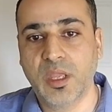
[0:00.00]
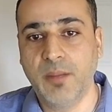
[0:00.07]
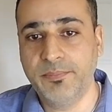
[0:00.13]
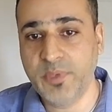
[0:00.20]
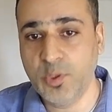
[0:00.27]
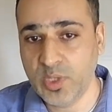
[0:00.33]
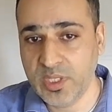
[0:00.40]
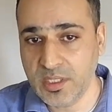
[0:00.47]

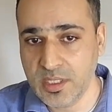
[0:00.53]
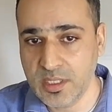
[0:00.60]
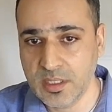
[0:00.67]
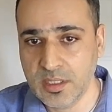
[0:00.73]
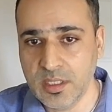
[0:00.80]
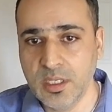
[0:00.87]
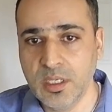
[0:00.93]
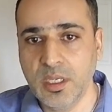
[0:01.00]
computing,
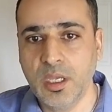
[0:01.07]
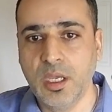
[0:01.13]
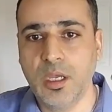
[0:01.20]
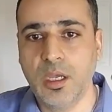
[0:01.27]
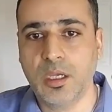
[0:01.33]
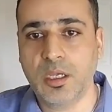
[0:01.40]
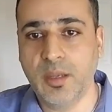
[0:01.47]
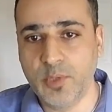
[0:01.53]

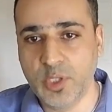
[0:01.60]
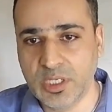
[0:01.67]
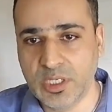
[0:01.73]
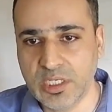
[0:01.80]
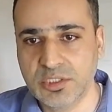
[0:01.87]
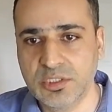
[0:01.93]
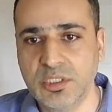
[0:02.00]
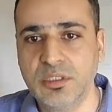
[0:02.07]

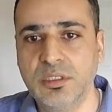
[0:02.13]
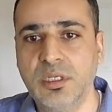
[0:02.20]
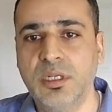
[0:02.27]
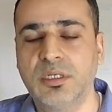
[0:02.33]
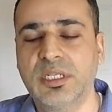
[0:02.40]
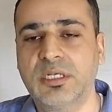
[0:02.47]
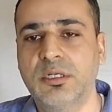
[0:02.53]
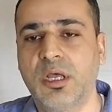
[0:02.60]
communication
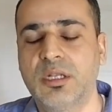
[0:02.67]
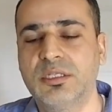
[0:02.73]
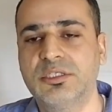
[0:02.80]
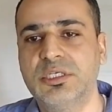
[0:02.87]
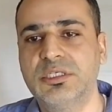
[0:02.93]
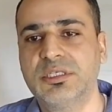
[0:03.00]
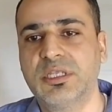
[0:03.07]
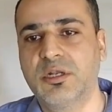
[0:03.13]

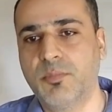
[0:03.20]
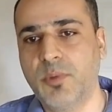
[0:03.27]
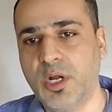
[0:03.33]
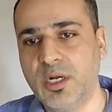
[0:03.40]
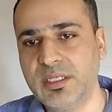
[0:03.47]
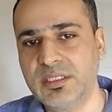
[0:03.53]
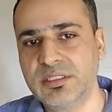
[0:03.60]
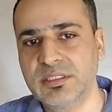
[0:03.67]
technologies, and
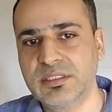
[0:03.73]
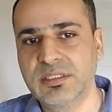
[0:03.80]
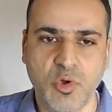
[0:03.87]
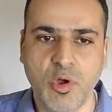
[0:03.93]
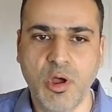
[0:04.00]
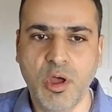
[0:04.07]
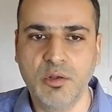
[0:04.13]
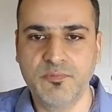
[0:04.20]
robotics.
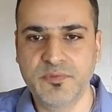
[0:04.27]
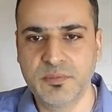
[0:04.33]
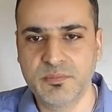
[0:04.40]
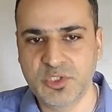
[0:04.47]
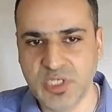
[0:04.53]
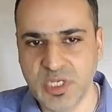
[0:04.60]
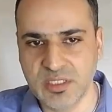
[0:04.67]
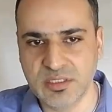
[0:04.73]
So all of the
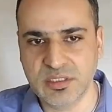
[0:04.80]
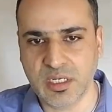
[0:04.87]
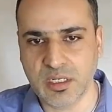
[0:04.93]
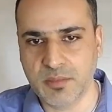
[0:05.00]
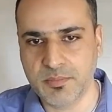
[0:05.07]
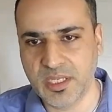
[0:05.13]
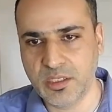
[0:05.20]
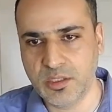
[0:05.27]
machines that
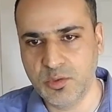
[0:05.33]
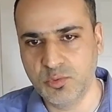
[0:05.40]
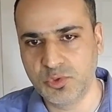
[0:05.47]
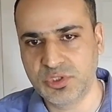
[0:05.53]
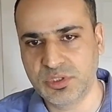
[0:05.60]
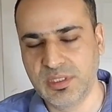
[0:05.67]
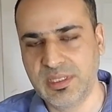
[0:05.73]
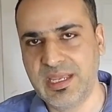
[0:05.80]
are being
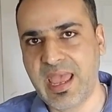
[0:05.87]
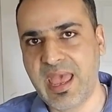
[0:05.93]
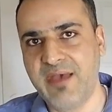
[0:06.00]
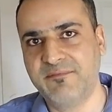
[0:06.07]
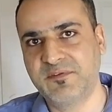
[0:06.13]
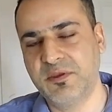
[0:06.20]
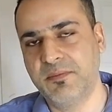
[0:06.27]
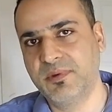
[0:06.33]
used, they
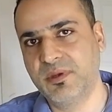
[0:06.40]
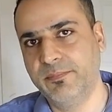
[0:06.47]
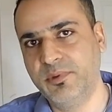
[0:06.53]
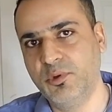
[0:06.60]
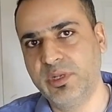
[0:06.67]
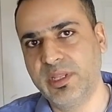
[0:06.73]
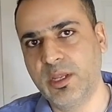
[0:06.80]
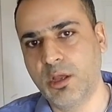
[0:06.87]
have some
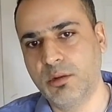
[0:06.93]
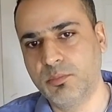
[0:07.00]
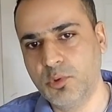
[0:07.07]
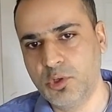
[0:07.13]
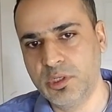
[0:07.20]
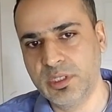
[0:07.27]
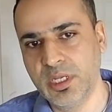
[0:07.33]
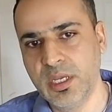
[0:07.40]
computing on
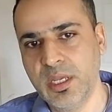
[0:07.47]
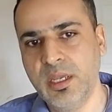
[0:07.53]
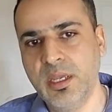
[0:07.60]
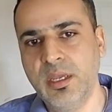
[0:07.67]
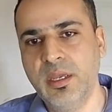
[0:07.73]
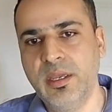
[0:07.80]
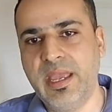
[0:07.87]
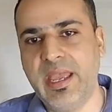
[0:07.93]
board,
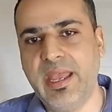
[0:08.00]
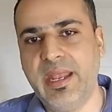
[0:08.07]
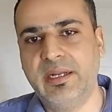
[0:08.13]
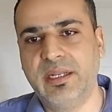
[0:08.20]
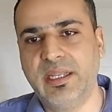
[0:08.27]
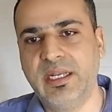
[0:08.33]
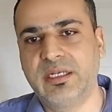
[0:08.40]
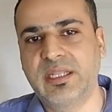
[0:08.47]

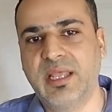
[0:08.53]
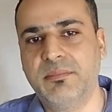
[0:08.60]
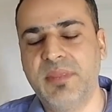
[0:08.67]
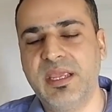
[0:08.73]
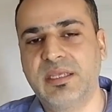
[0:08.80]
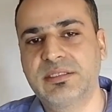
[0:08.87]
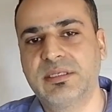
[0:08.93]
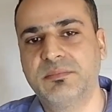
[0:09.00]
and it can
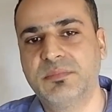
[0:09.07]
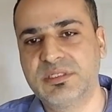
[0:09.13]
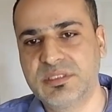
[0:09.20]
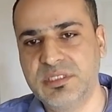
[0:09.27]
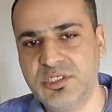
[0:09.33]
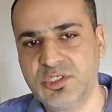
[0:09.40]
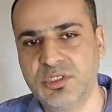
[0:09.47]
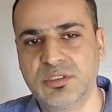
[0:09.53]
make some
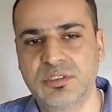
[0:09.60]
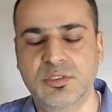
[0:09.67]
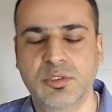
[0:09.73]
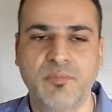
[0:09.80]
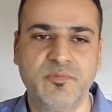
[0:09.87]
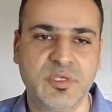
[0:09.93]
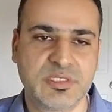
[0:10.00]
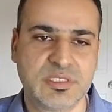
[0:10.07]
decisions.
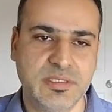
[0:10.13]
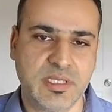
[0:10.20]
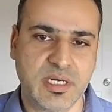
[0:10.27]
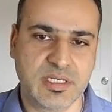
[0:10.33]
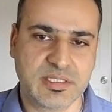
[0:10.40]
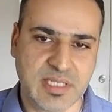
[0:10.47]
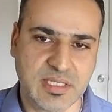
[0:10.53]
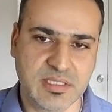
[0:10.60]
Obviously, there
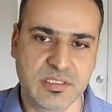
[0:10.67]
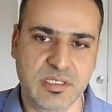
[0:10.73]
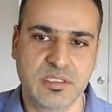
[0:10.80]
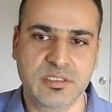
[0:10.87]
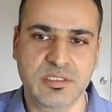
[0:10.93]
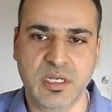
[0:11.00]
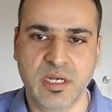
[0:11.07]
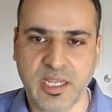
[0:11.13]
are
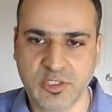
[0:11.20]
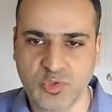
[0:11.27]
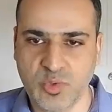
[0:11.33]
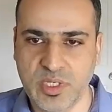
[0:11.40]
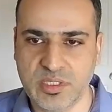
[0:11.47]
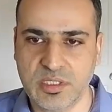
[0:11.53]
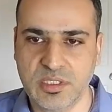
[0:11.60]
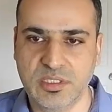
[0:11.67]
sensors, there are
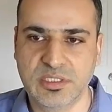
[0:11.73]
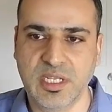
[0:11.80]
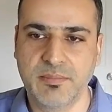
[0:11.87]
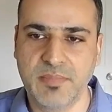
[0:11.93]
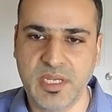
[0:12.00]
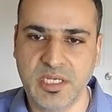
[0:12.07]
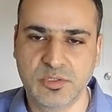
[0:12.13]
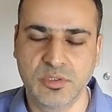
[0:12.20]
actuators,
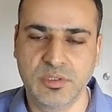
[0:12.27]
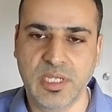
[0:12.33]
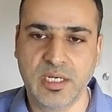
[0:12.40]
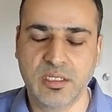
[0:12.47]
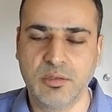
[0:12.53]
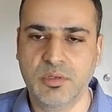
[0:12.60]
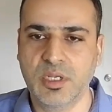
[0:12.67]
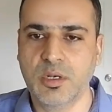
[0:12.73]
and based on
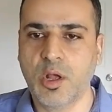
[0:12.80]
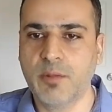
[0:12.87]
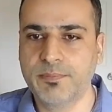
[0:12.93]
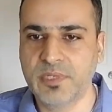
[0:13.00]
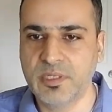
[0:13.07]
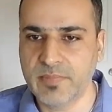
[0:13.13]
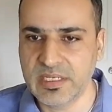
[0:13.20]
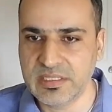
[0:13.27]
that, you can
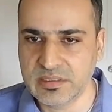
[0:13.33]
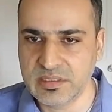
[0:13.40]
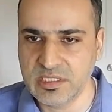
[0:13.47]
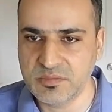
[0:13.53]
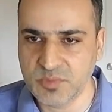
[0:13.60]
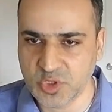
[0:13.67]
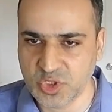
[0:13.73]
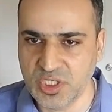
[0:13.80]
optimize
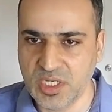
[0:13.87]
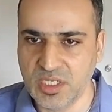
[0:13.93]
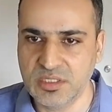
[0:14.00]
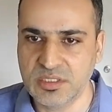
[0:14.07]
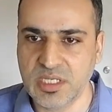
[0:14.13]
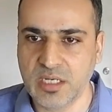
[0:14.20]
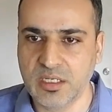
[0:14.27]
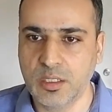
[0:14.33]
these
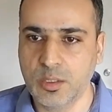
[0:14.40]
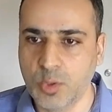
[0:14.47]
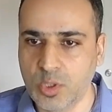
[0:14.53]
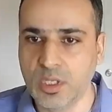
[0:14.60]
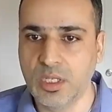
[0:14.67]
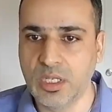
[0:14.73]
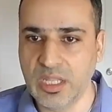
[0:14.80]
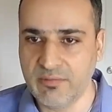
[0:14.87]
machines at a
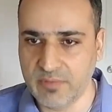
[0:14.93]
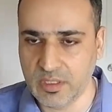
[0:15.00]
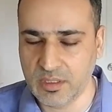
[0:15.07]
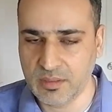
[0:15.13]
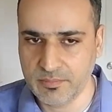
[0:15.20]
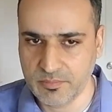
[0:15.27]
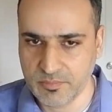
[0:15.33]
local level,